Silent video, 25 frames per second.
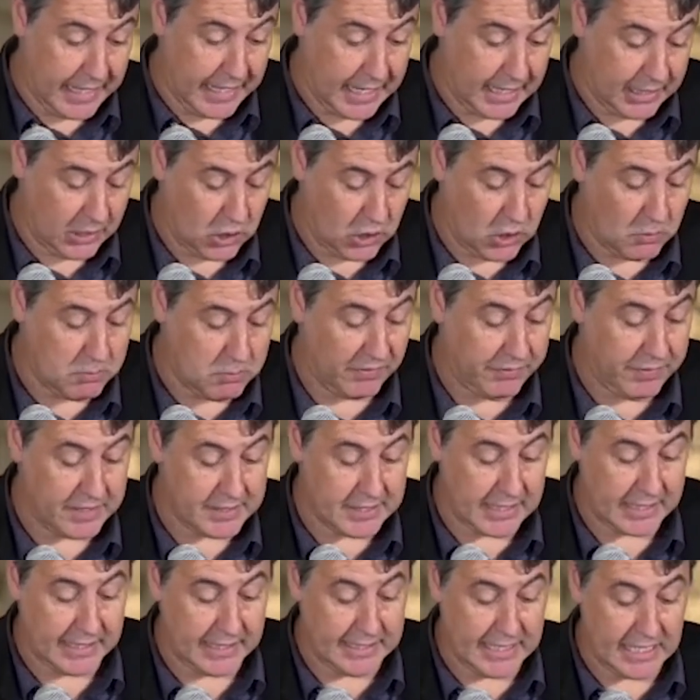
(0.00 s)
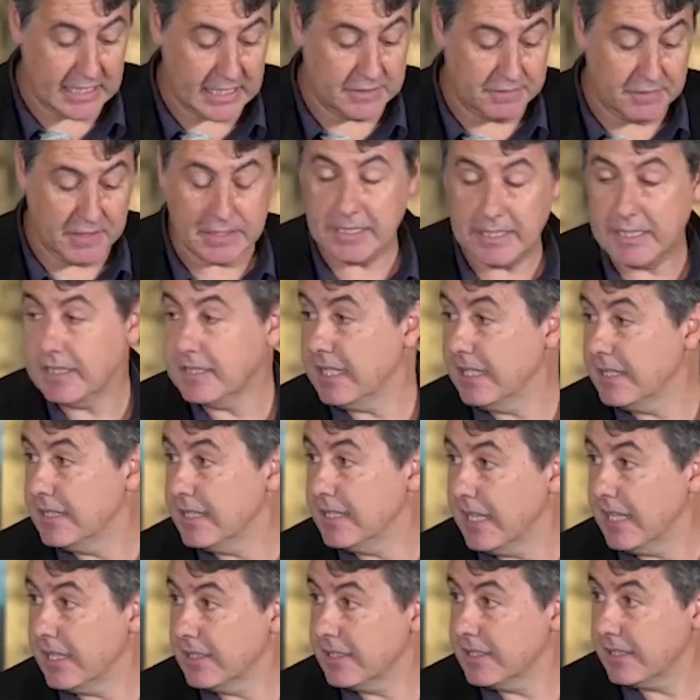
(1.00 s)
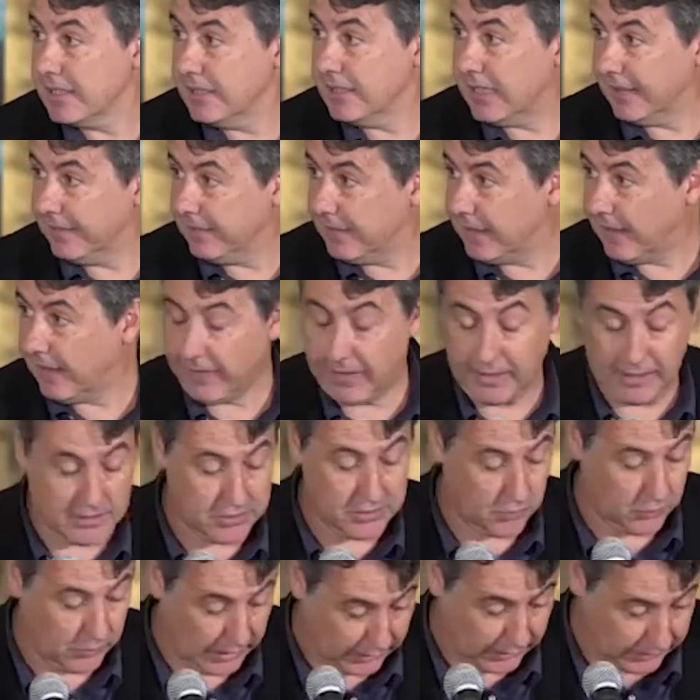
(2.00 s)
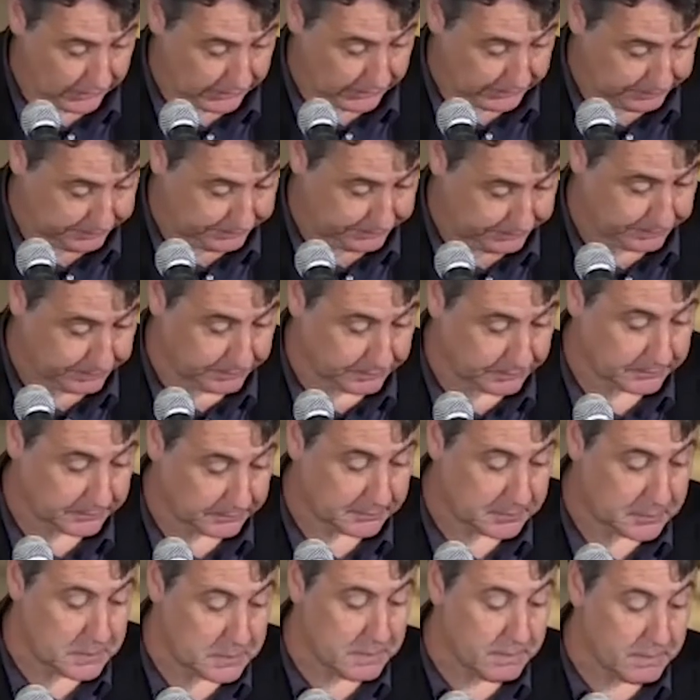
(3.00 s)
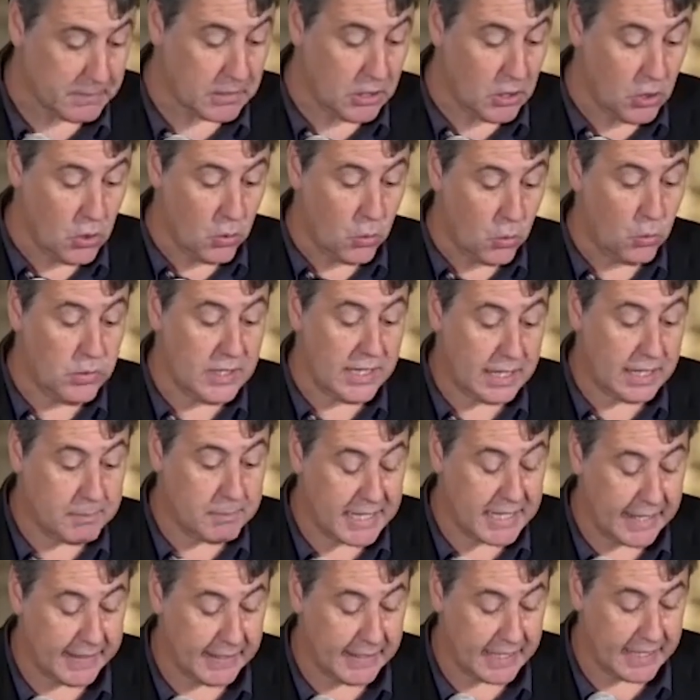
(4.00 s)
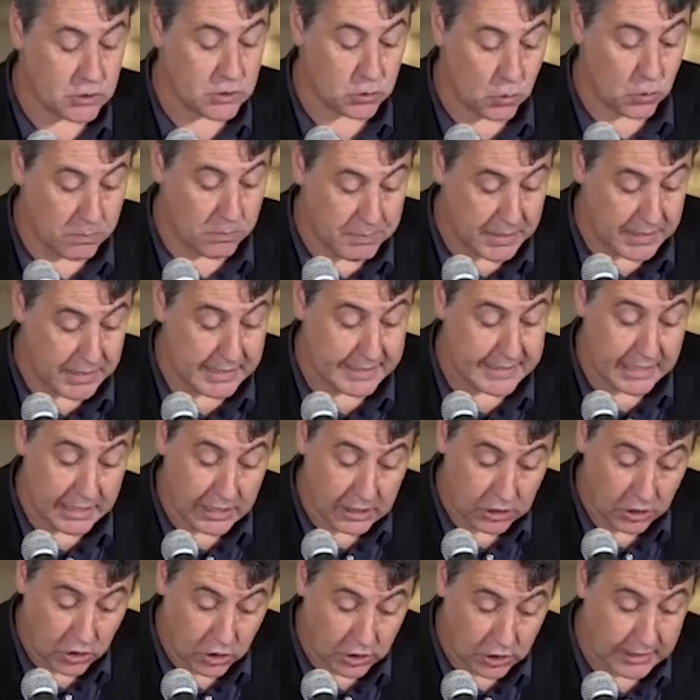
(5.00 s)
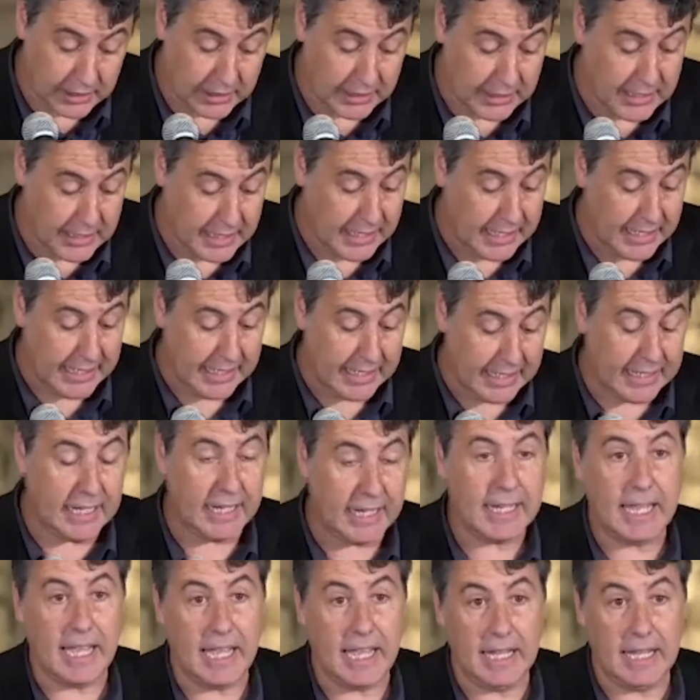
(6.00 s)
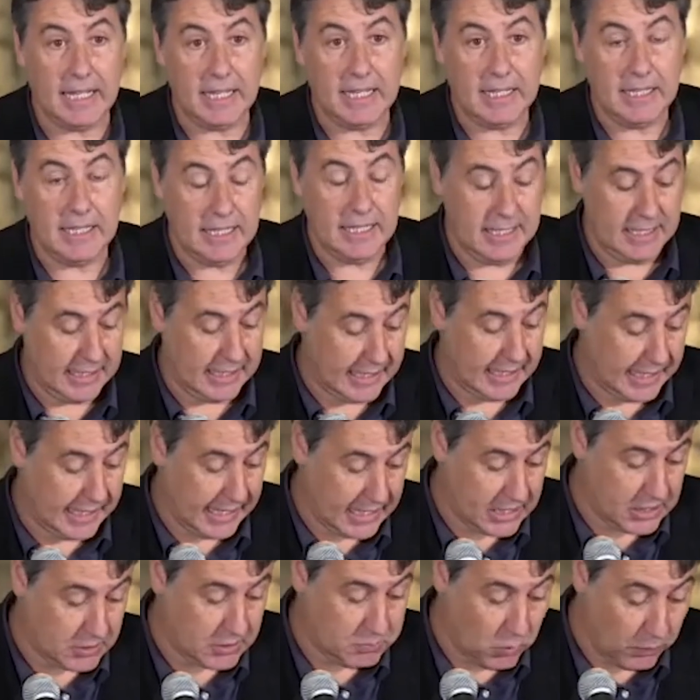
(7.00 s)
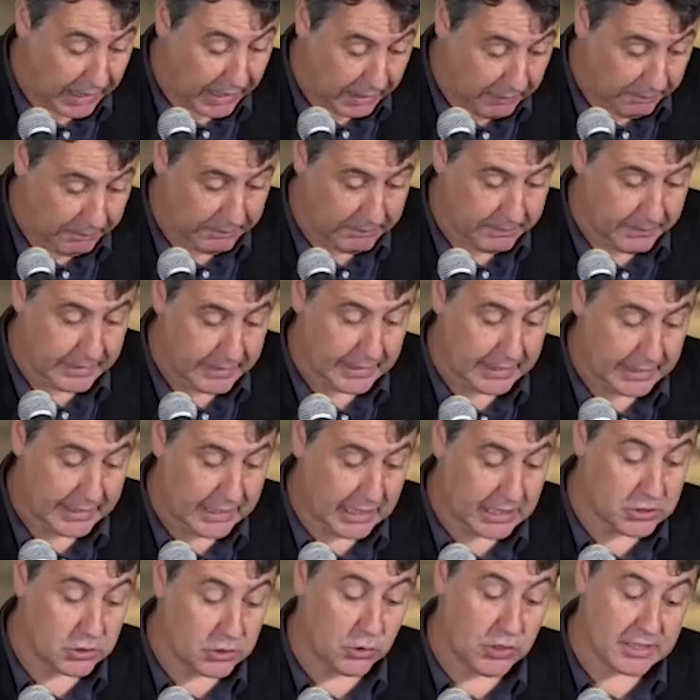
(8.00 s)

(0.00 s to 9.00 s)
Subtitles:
arriving in Manresa on the 27th of November, as St. Ignatius did 500 years ago. This reminds me